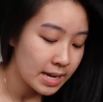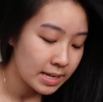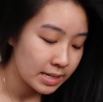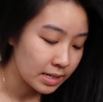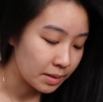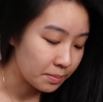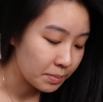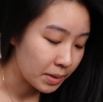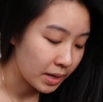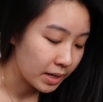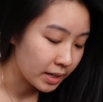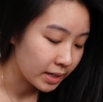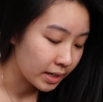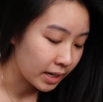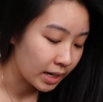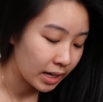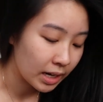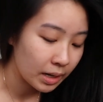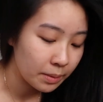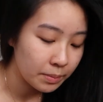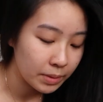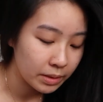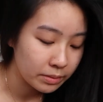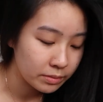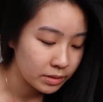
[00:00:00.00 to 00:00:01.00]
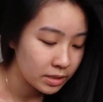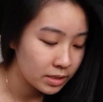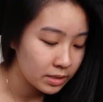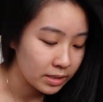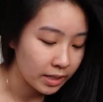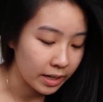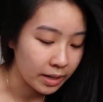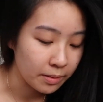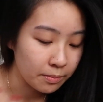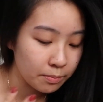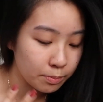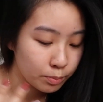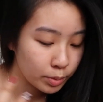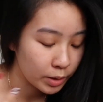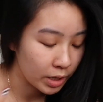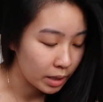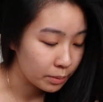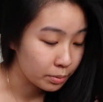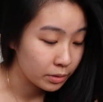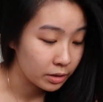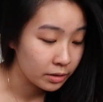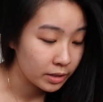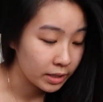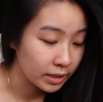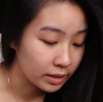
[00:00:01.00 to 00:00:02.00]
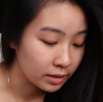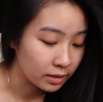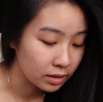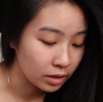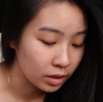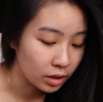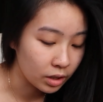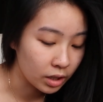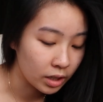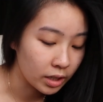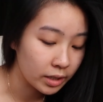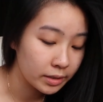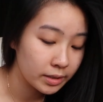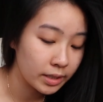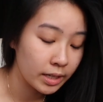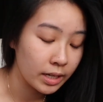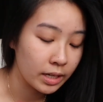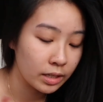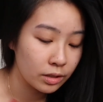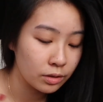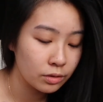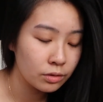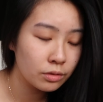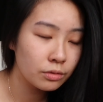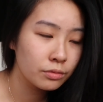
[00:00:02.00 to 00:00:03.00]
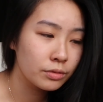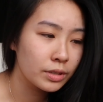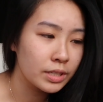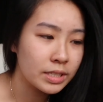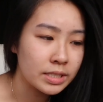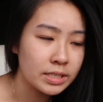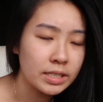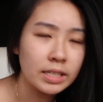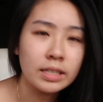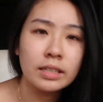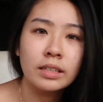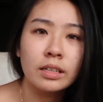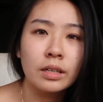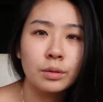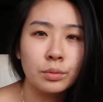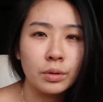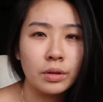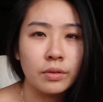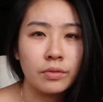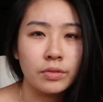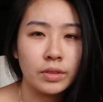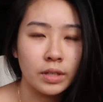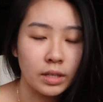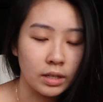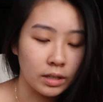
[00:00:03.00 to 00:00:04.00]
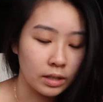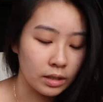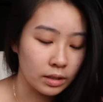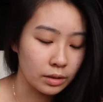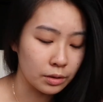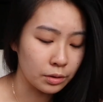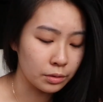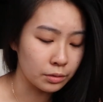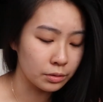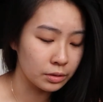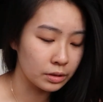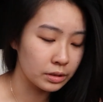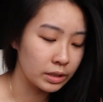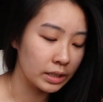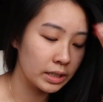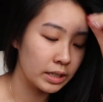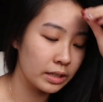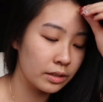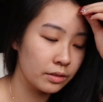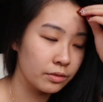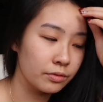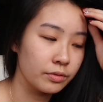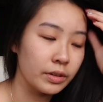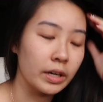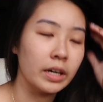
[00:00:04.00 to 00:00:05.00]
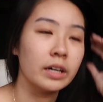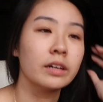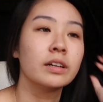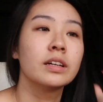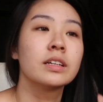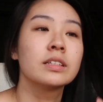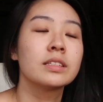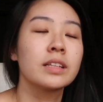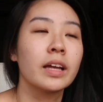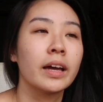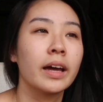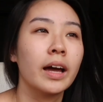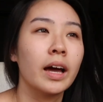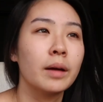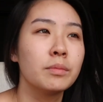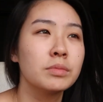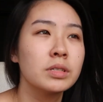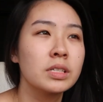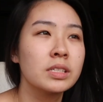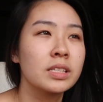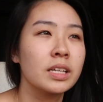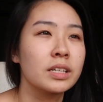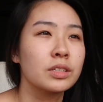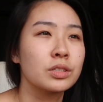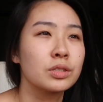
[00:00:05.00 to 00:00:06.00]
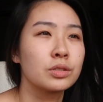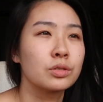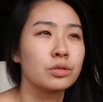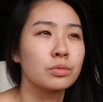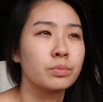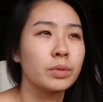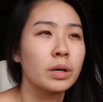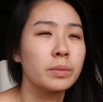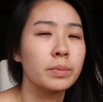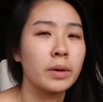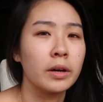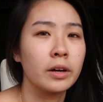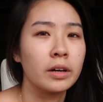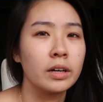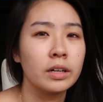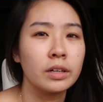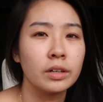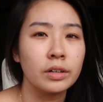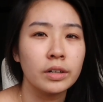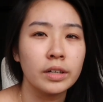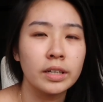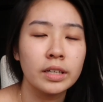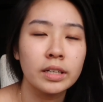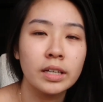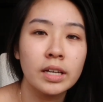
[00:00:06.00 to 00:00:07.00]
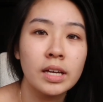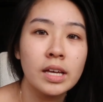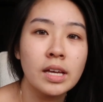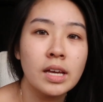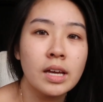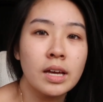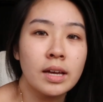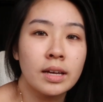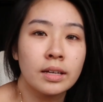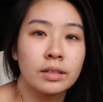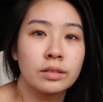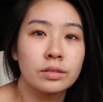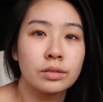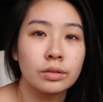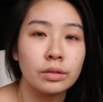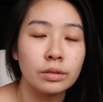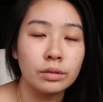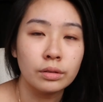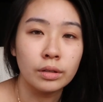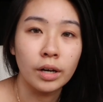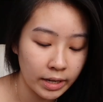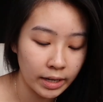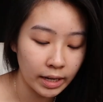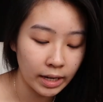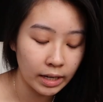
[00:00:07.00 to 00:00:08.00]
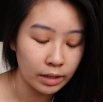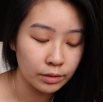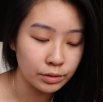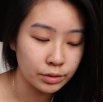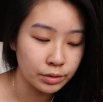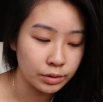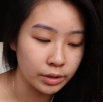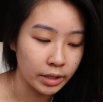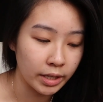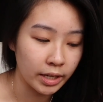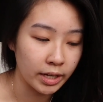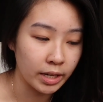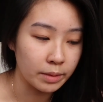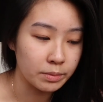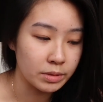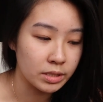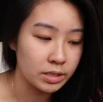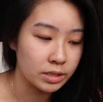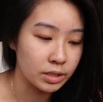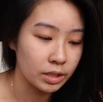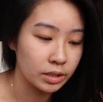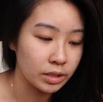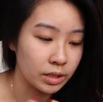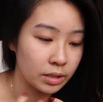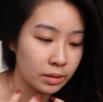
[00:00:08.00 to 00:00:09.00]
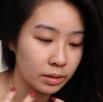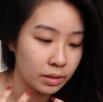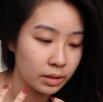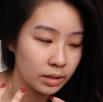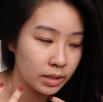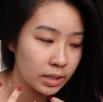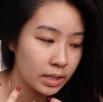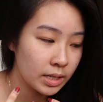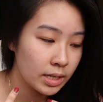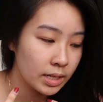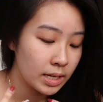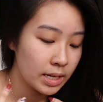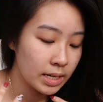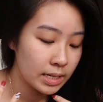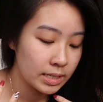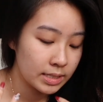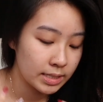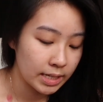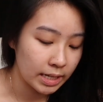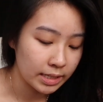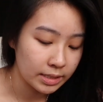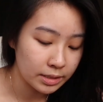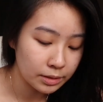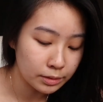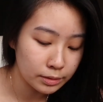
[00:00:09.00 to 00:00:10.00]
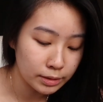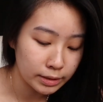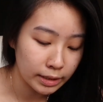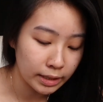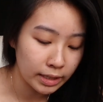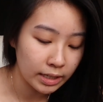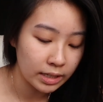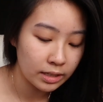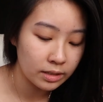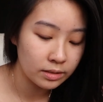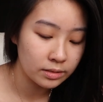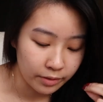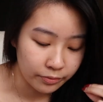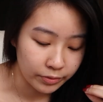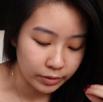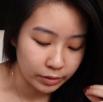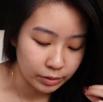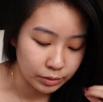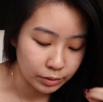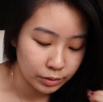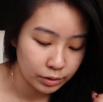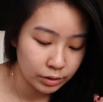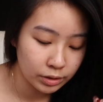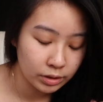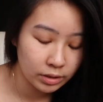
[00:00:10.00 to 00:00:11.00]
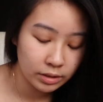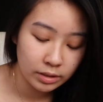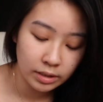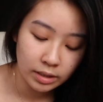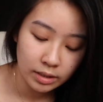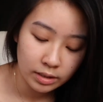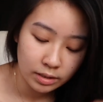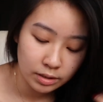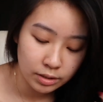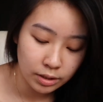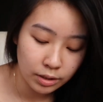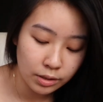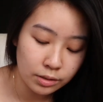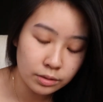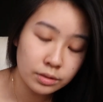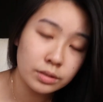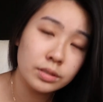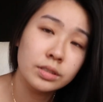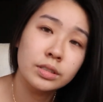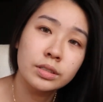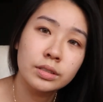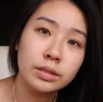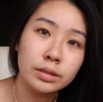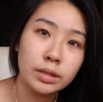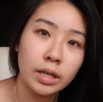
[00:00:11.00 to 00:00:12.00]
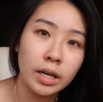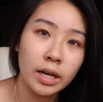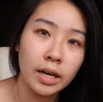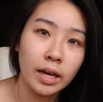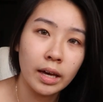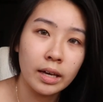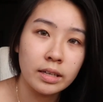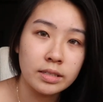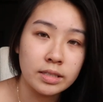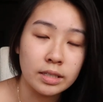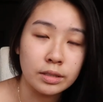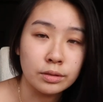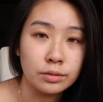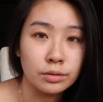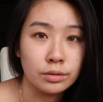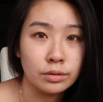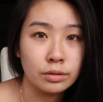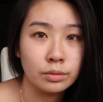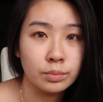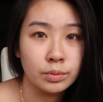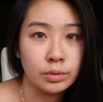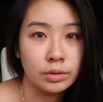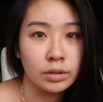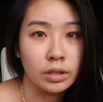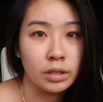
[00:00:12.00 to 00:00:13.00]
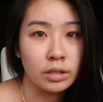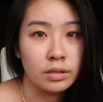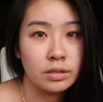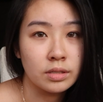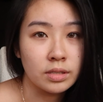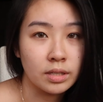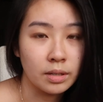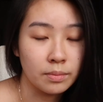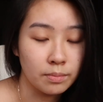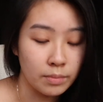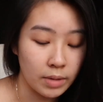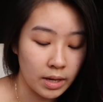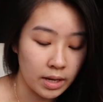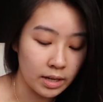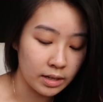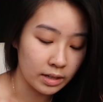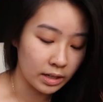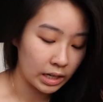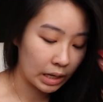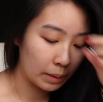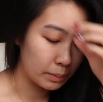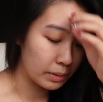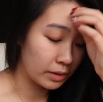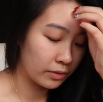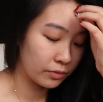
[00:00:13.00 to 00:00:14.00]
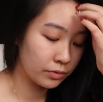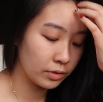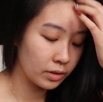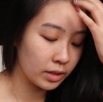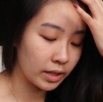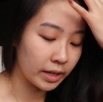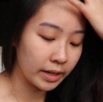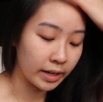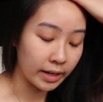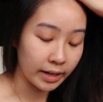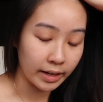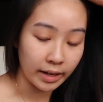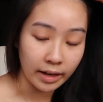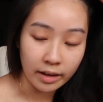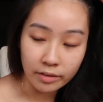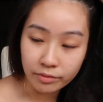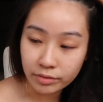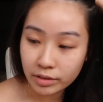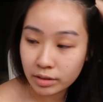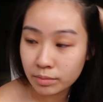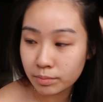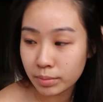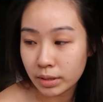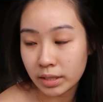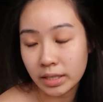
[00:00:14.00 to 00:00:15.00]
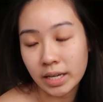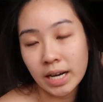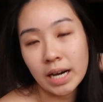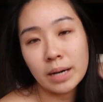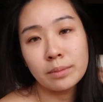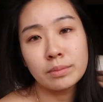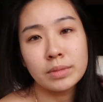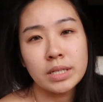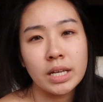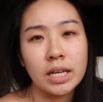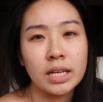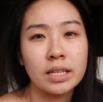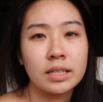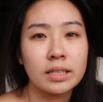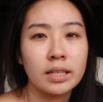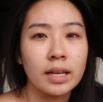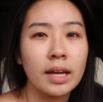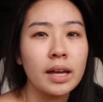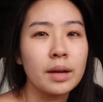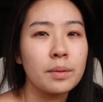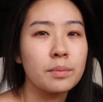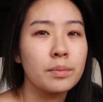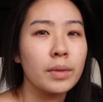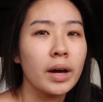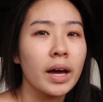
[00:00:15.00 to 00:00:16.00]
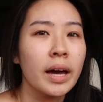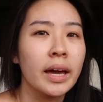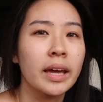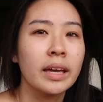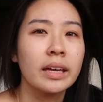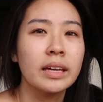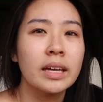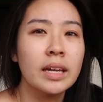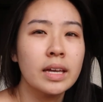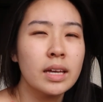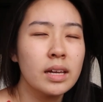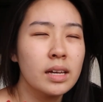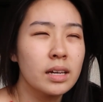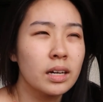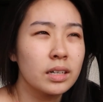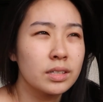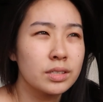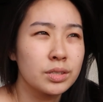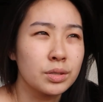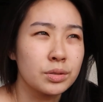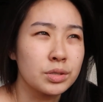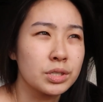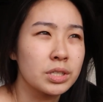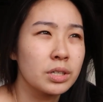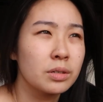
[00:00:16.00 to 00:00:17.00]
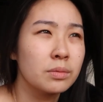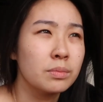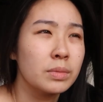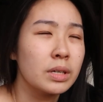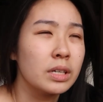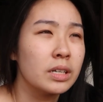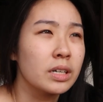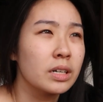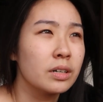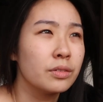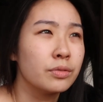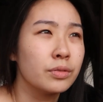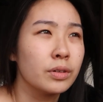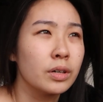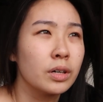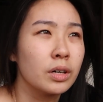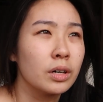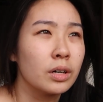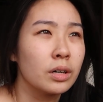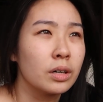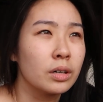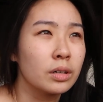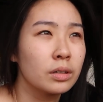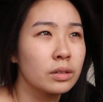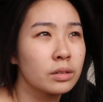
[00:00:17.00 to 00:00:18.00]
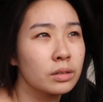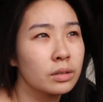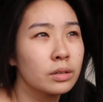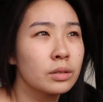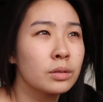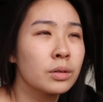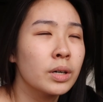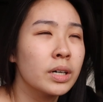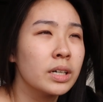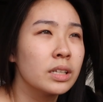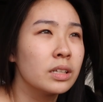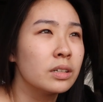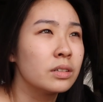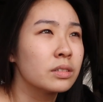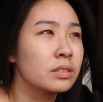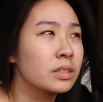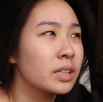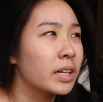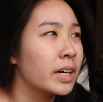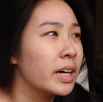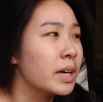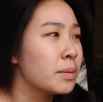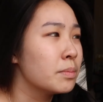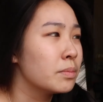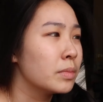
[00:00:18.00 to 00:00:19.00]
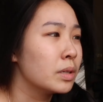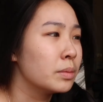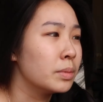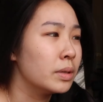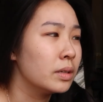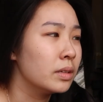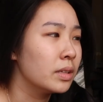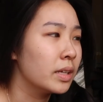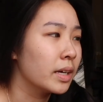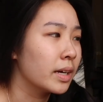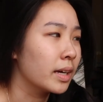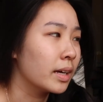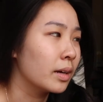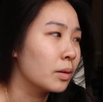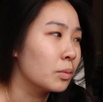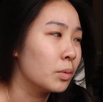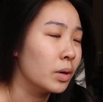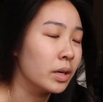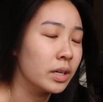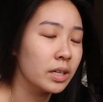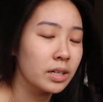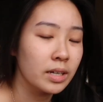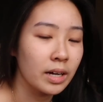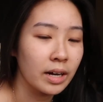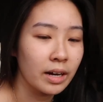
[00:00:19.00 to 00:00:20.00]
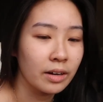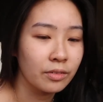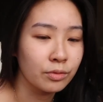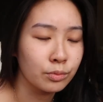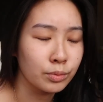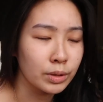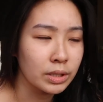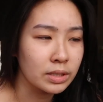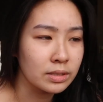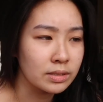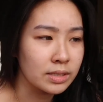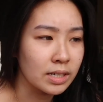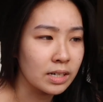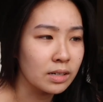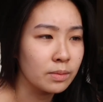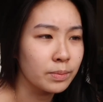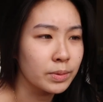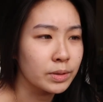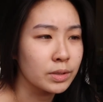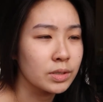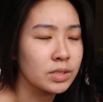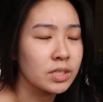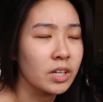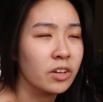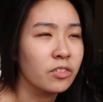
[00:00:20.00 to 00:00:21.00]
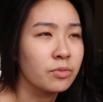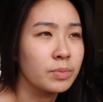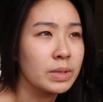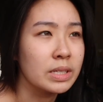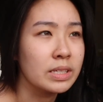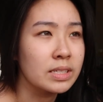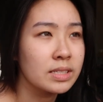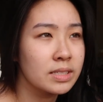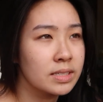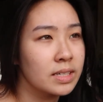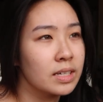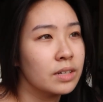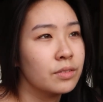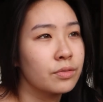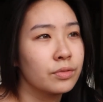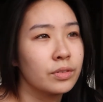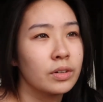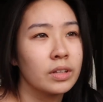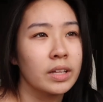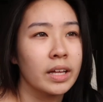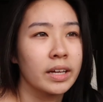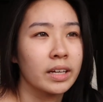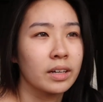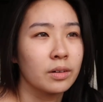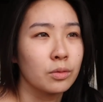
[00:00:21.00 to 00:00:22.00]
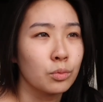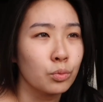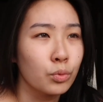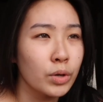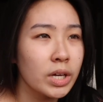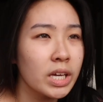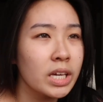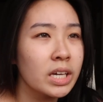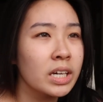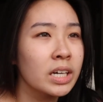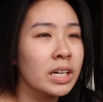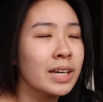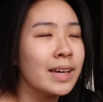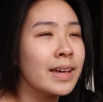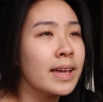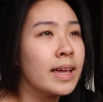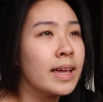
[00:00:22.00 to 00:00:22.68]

the makeup. I'm just like blabbering a lot, and you know, recently with the coronavirus, like I'm just like super paranoid. So now today I'm just gonna settle down, have a good talk to you guys, and also put on some makeup. I feel like I haven't been updating my social media for quite a long time, about like 1.5 weeks now, because I've been sick for like a week,